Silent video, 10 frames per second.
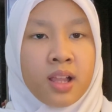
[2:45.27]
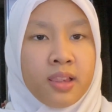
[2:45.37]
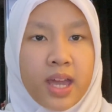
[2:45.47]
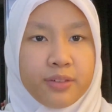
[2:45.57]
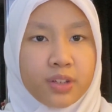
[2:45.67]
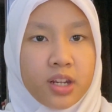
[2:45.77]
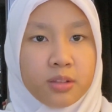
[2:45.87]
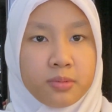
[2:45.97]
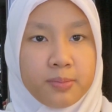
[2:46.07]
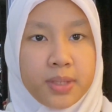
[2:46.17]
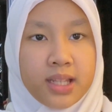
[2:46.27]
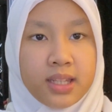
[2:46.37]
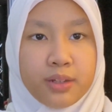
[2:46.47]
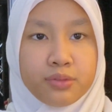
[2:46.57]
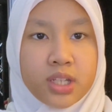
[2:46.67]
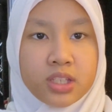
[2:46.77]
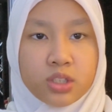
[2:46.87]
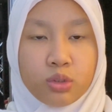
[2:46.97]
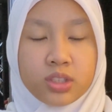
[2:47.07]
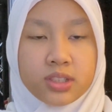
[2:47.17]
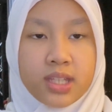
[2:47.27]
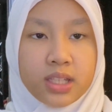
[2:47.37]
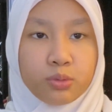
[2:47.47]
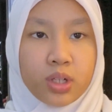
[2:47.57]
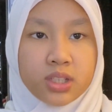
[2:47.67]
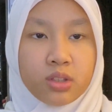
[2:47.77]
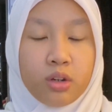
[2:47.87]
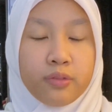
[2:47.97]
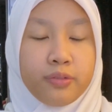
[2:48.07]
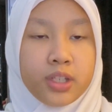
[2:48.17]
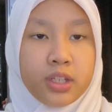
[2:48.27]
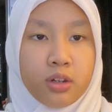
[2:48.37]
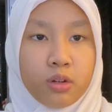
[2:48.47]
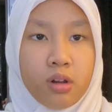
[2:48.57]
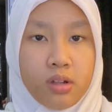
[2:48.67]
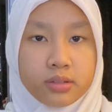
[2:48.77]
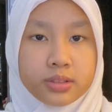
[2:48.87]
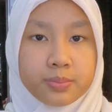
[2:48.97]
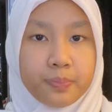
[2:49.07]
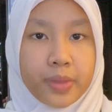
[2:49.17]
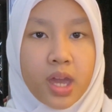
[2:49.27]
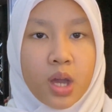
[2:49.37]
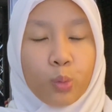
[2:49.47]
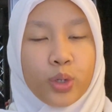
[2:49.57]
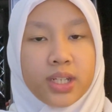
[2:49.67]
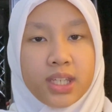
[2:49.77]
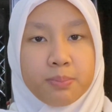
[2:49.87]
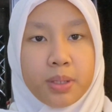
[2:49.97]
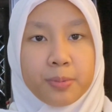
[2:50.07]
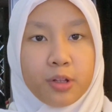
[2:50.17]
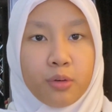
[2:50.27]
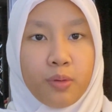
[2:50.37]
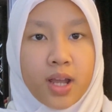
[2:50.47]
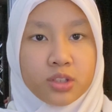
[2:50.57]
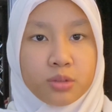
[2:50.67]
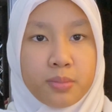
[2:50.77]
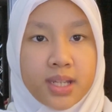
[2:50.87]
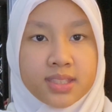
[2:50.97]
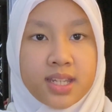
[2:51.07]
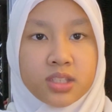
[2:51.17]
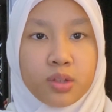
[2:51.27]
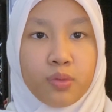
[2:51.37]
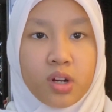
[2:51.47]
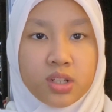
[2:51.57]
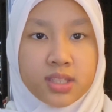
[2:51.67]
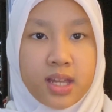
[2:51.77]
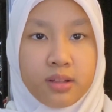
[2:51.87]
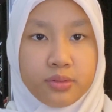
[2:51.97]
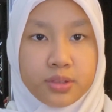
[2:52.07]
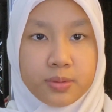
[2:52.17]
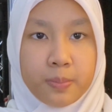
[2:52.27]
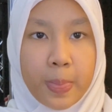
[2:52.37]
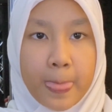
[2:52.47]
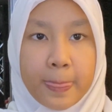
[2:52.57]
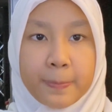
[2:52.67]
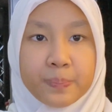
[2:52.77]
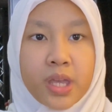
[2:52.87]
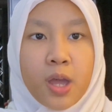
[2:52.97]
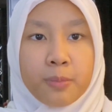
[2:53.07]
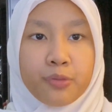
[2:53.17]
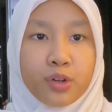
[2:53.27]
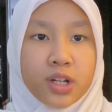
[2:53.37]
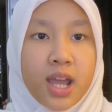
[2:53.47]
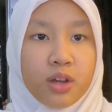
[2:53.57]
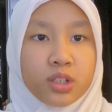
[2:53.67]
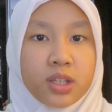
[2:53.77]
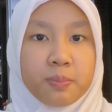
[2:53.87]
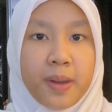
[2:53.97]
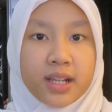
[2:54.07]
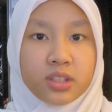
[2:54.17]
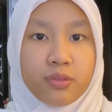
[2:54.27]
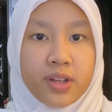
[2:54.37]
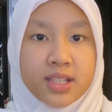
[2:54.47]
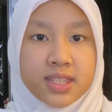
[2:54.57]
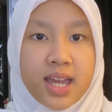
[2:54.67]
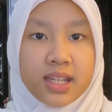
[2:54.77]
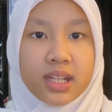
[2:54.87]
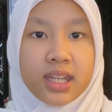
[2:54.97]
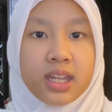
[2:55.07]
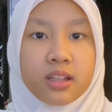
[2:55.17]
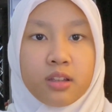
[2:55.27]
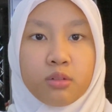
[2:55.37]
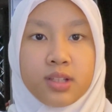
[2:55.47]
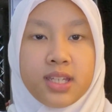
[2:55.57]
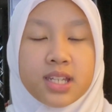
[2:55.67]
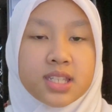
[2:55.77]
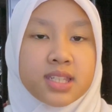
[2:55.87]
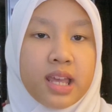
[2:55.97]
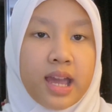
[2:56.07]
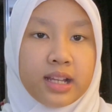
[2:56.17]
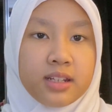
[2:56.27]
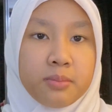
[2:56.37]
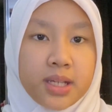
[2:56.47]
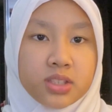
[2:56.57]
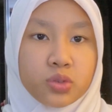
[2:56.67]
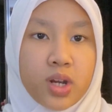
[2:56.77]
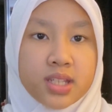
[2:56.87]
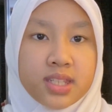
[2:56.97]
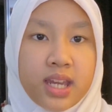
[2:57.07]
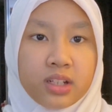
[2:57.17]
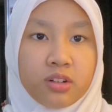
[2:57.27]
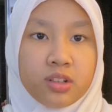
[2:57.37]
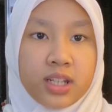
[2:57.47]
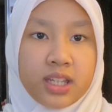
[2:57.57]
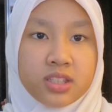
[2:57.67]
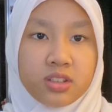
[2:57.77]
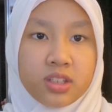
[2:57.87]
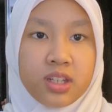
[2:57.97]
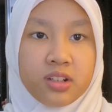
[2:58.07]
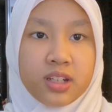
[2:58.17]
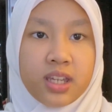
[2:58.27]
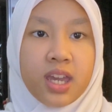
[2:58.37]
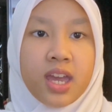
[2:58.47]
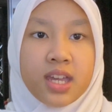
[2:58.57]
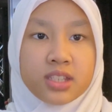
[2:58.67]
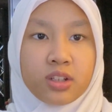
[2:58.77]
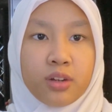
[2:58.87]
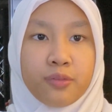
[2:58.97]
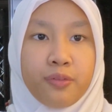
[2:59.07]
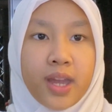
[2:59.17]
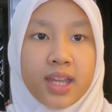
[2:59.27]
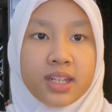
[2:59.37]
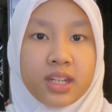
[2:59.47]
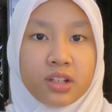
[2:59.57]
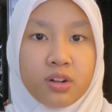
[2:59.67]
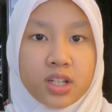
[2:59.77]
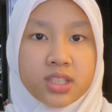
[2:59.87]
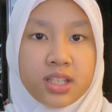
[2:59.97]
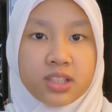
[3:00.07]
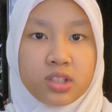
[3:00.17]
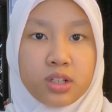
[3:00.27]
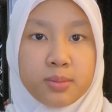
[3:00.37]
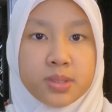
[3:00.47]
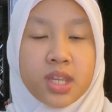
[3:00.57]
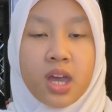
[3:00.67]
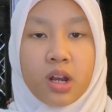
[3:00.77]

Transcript: Life cannot be lived in social networks or video calls. We need people around to make sense of ourselves. But for now, the impact of anxiety, loneliness, academic stress, and chronic insecurity is conveyed in crushing terms.